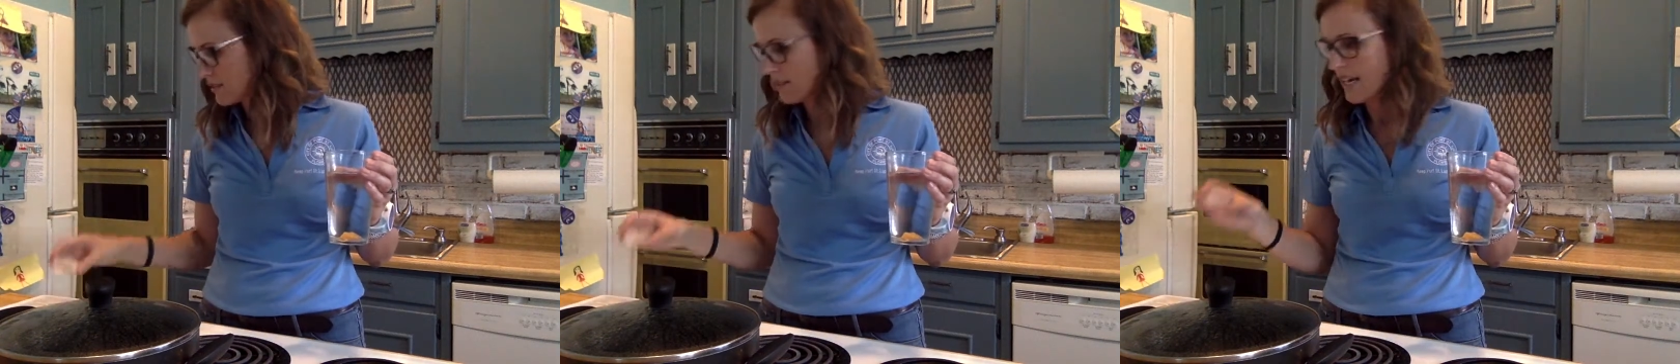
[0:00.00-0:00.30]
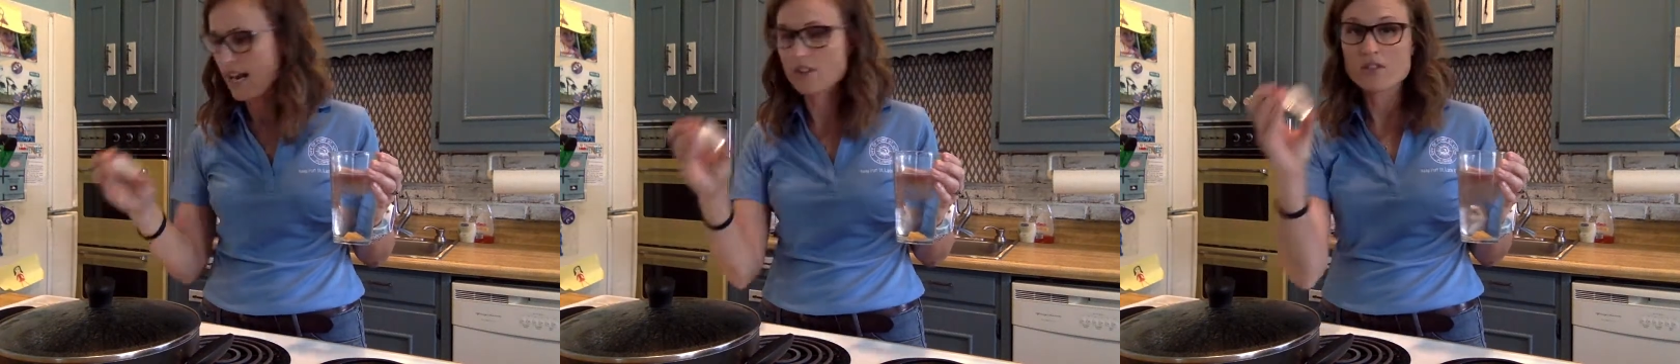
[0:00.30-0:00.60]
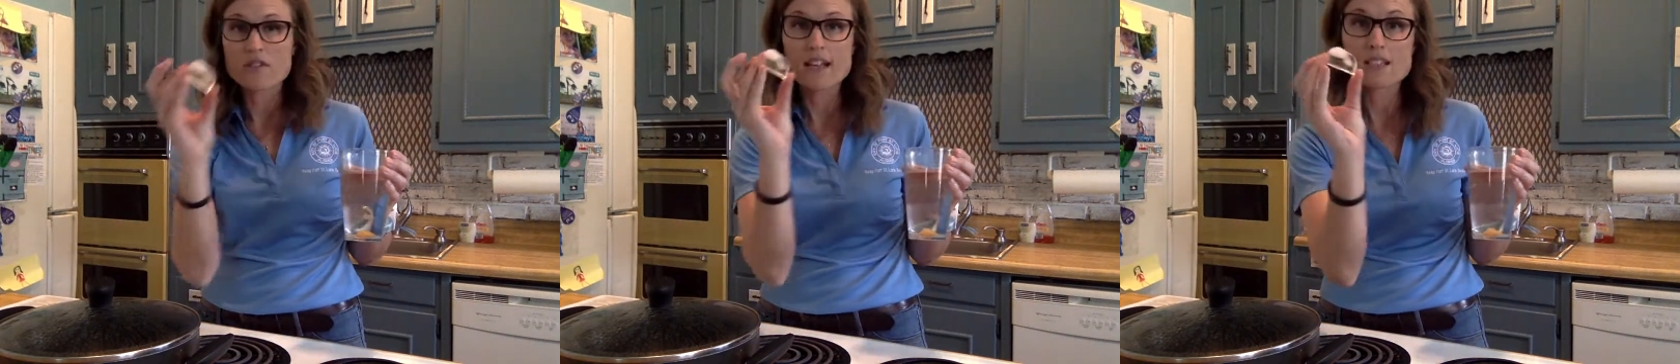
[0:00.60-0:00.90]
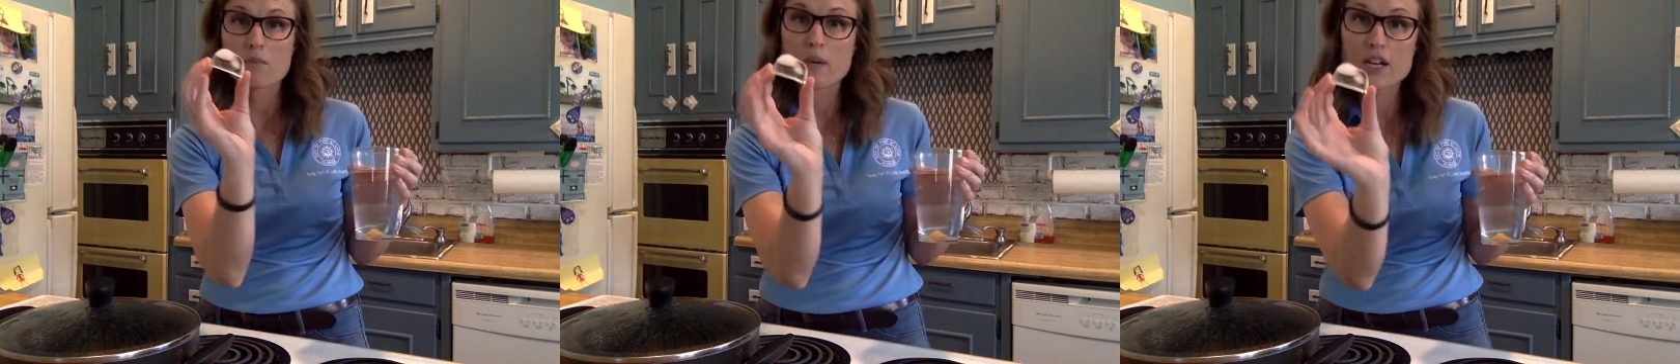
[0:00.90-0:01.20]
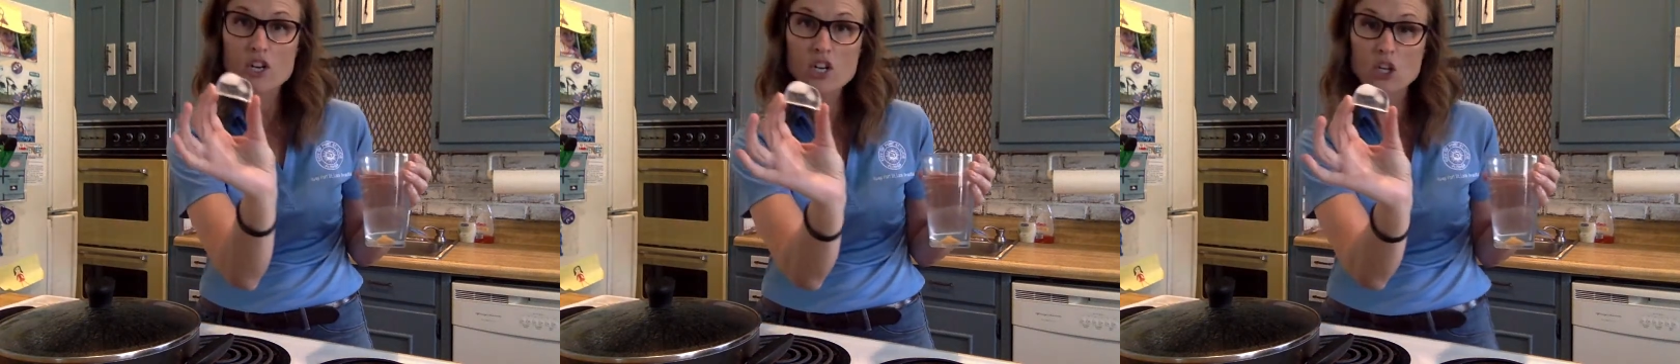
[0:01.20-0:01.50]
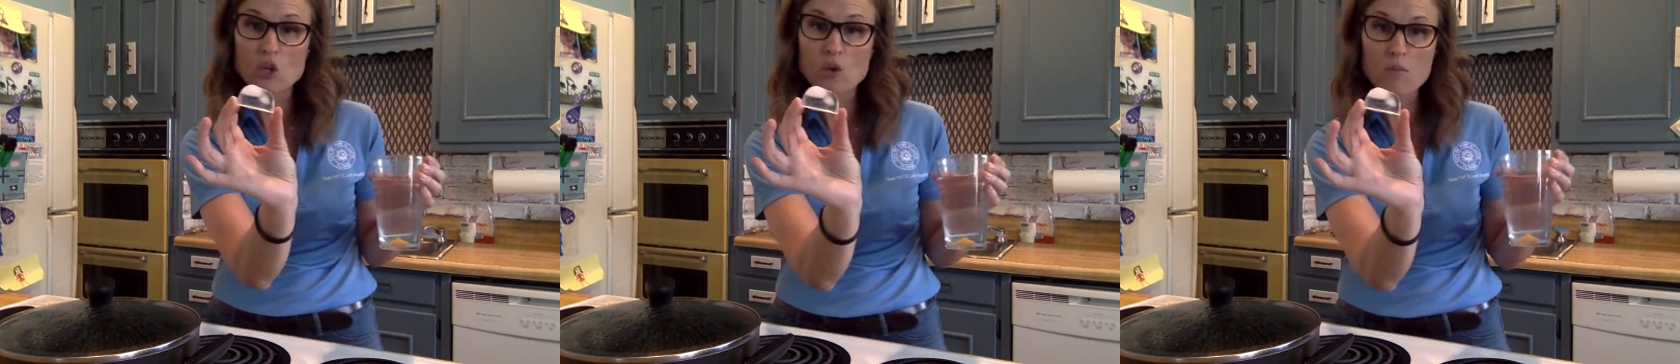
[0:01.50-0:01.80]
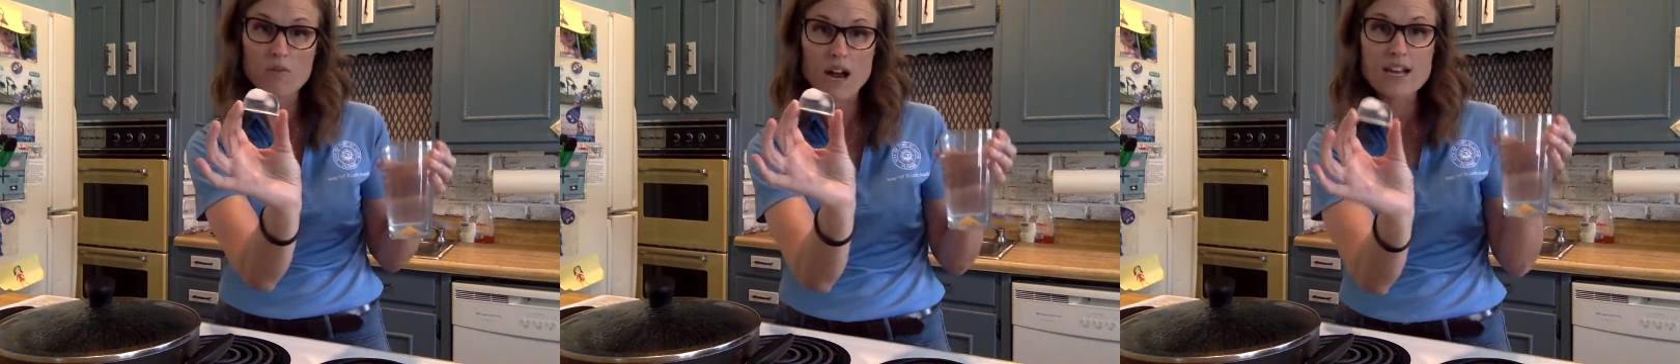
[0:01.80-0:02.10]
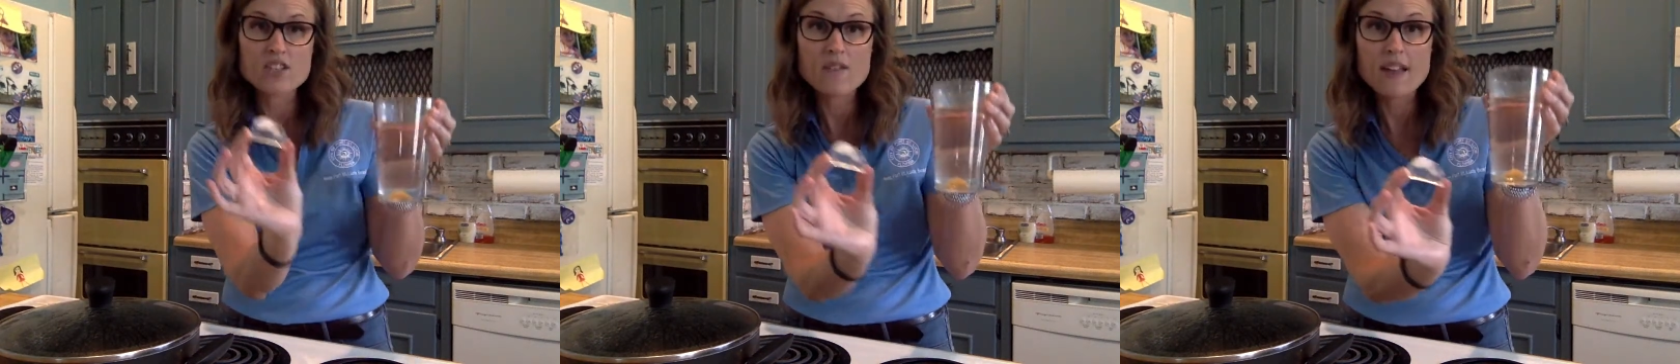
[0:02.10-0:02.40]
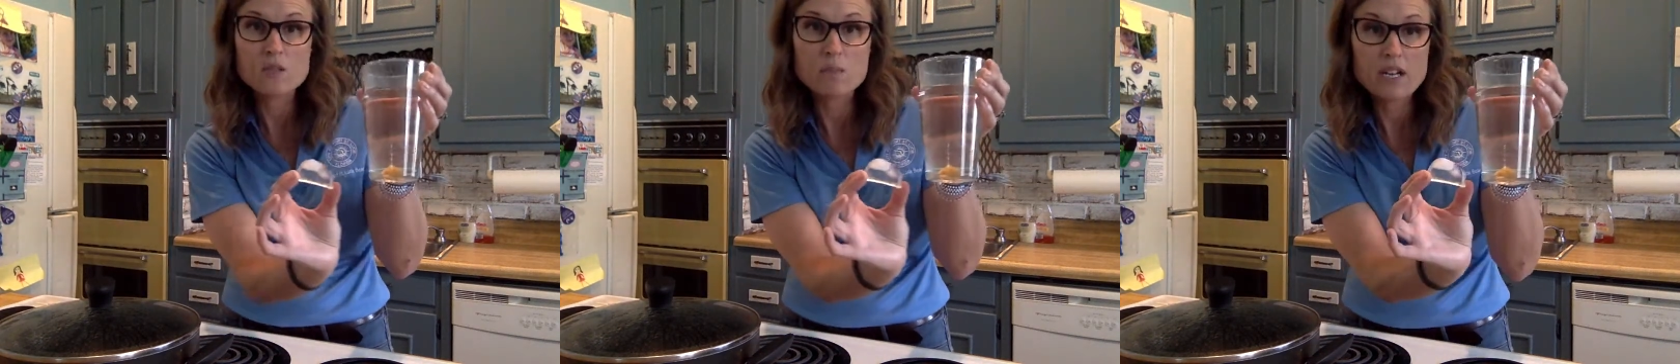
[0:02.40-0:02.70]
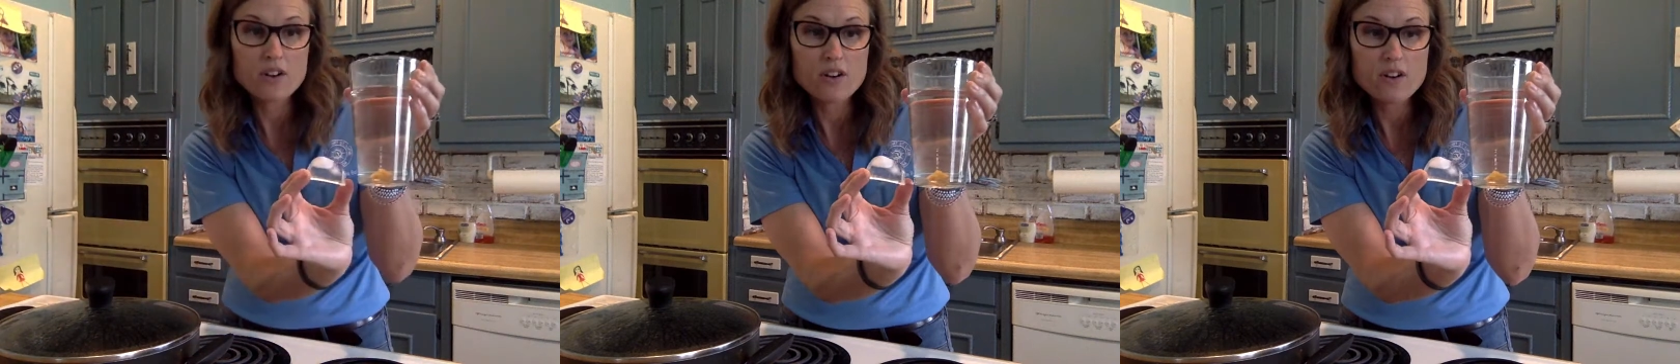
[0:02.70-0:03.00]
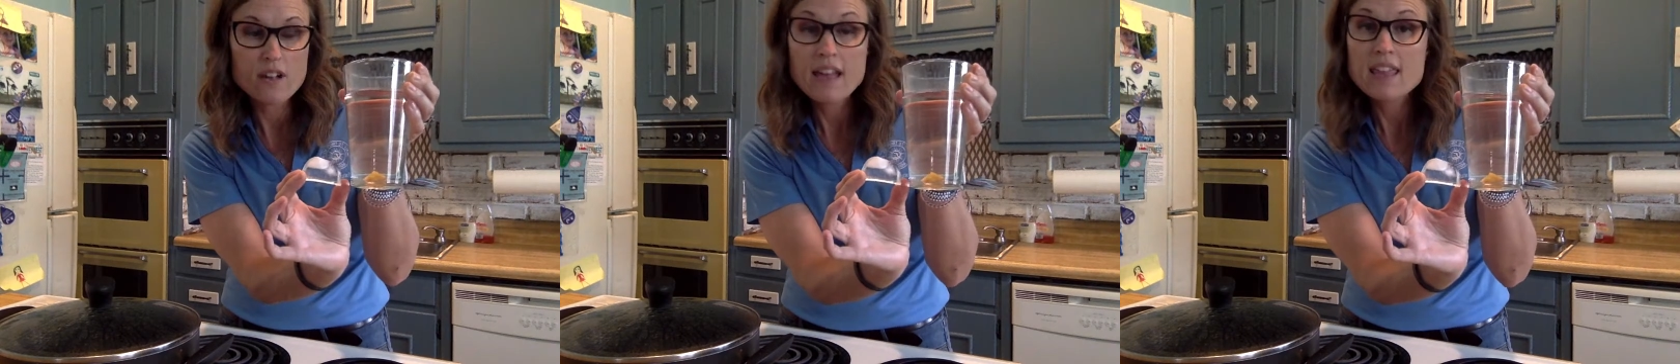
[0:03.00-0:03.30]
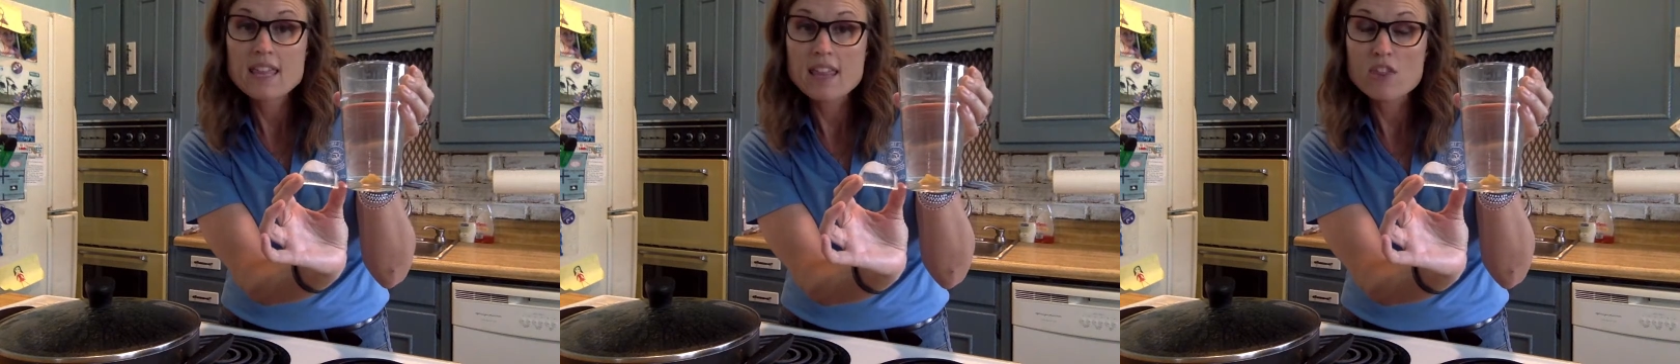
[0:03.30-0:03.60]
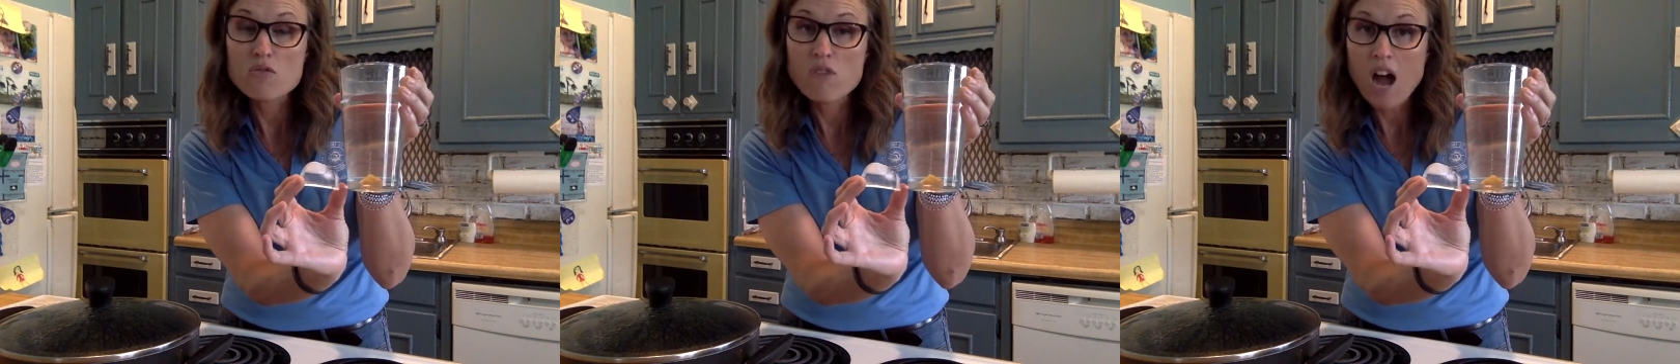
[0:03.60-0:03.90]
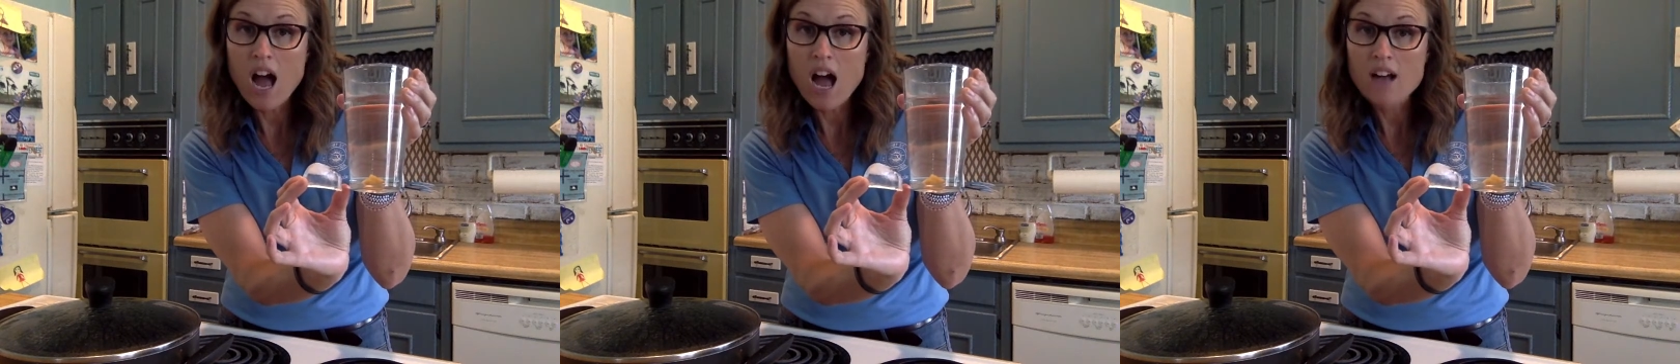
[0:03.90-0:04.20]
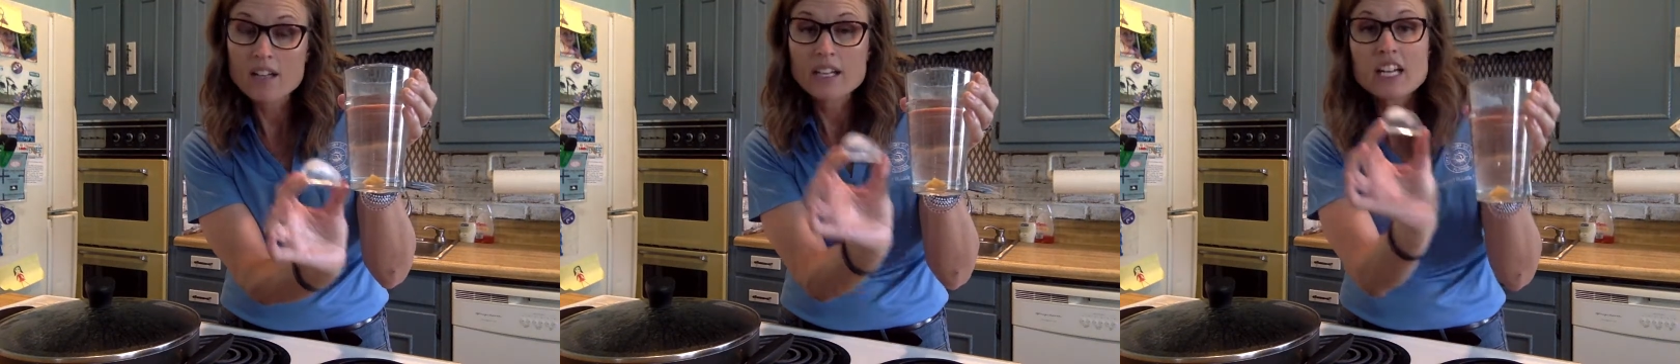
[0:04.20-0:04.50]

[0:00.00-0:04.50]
Now, so that's a bigger cube, right? So that's bigger than the rock.